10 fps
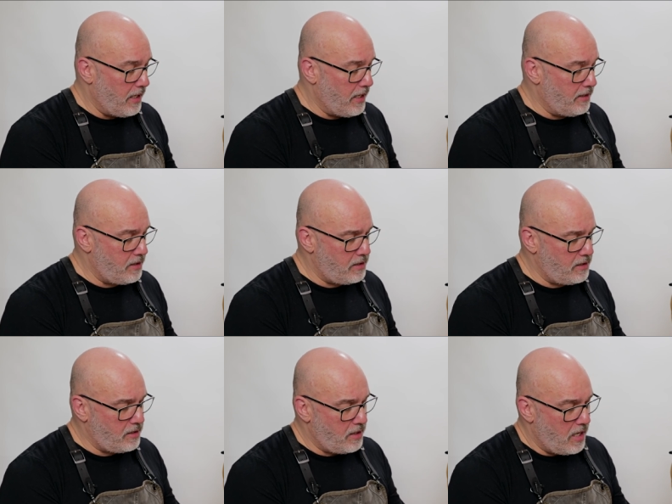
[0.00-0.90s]
and this
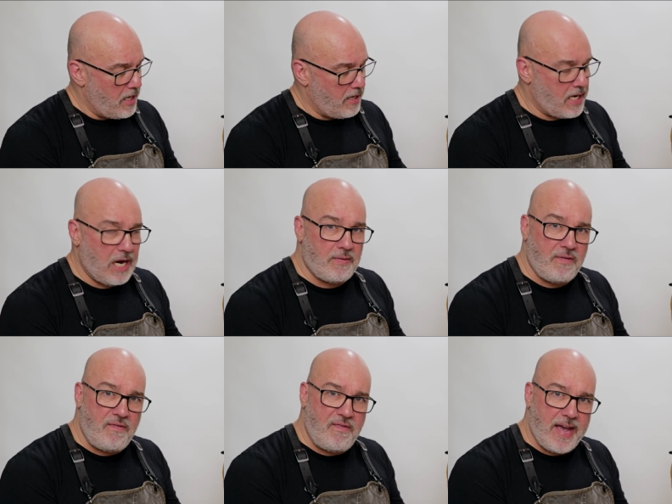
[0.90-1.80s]
is a kind of a
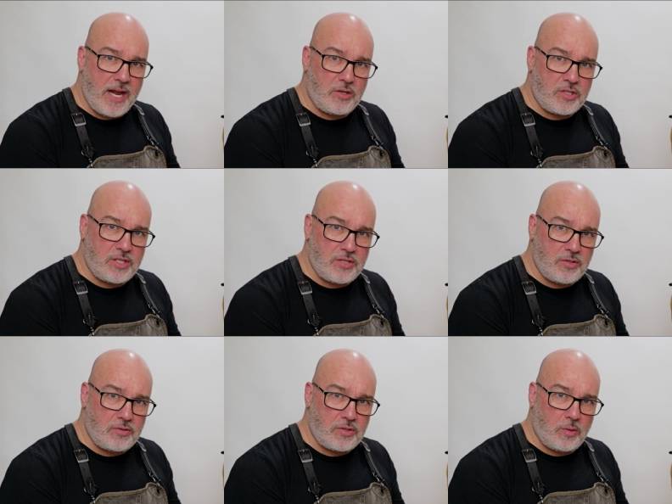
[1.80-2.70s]
fatter
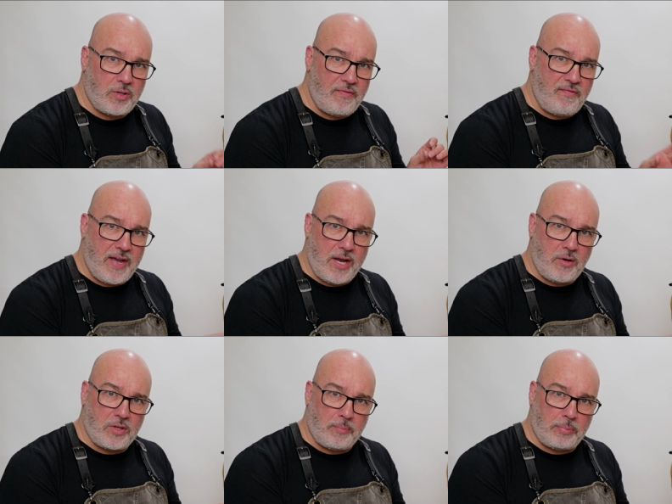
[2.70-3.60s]
scissor, so the
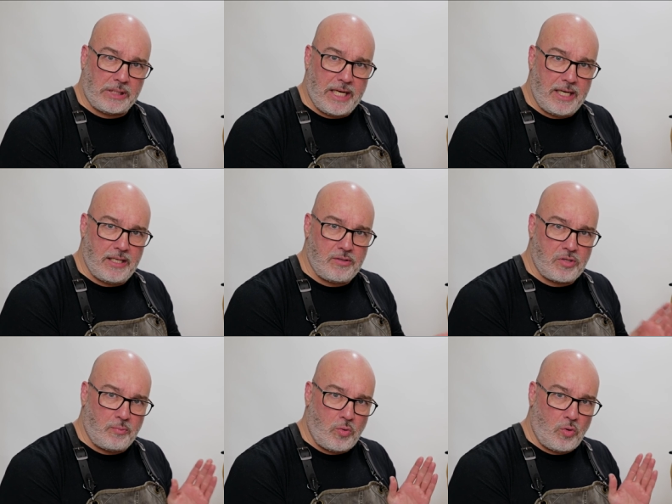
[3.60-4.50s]
fatter the blade is,
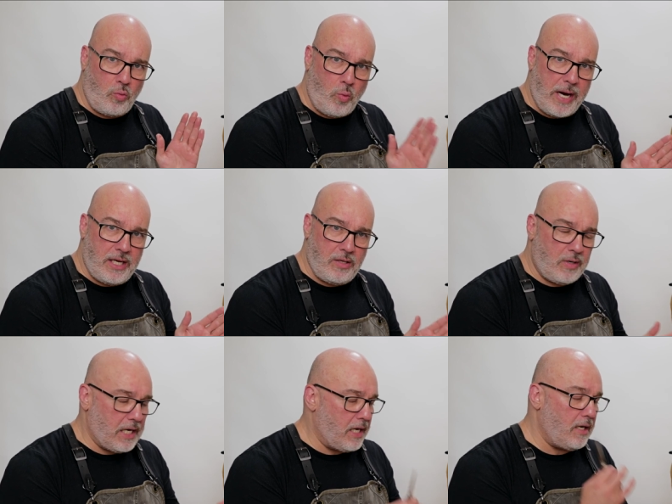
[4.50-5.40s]
the more weight you
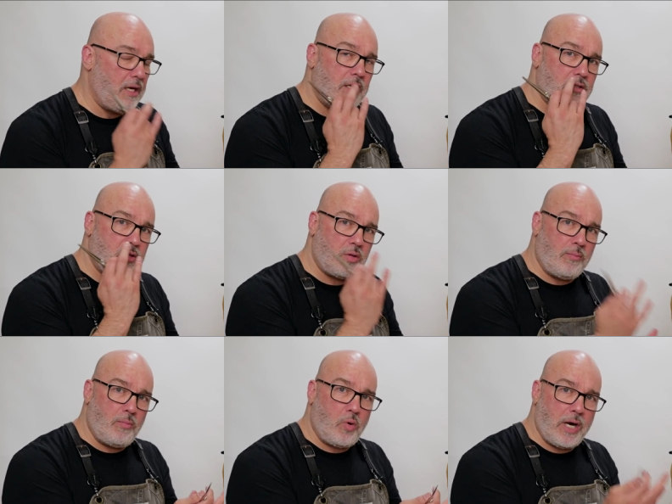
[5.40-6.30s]
got, so the
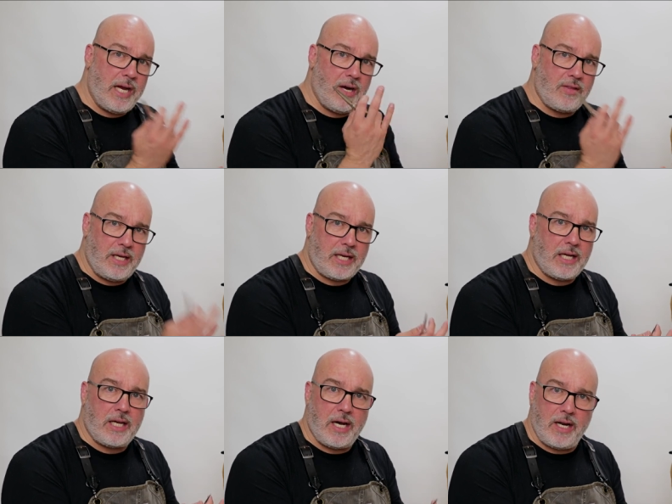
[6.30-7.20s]
more hair that it
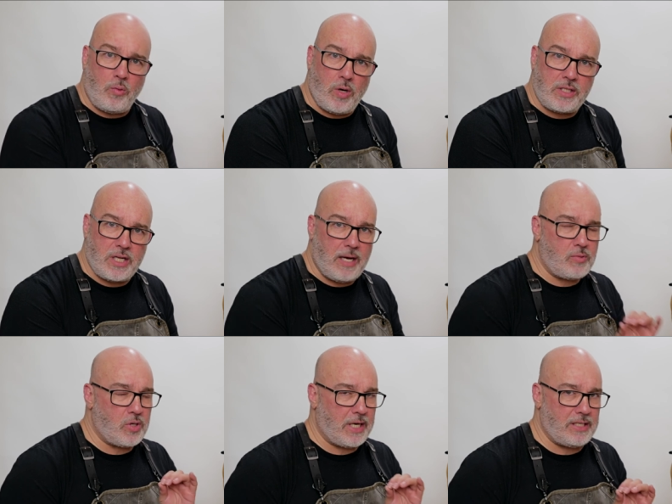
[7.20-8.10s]
can cut at one time,
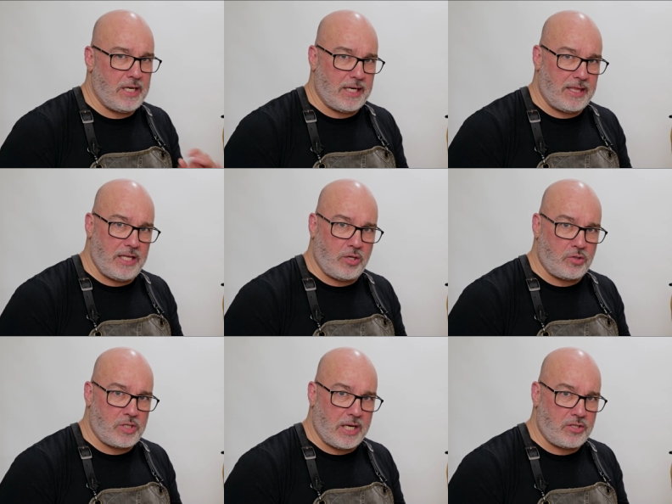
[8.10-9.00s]
so I can take a thicker
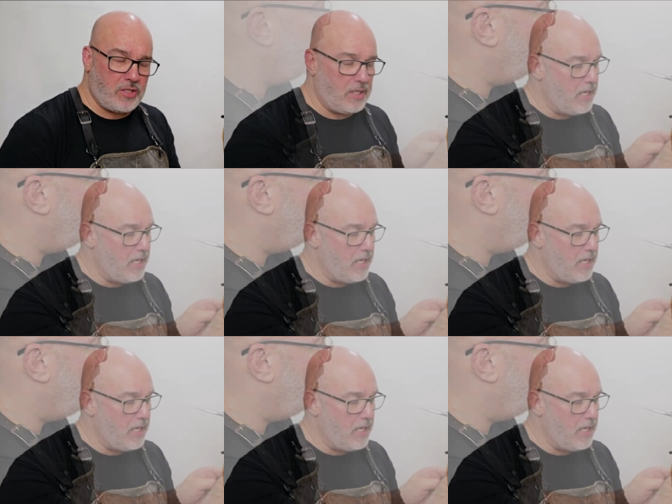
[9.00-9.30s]
section.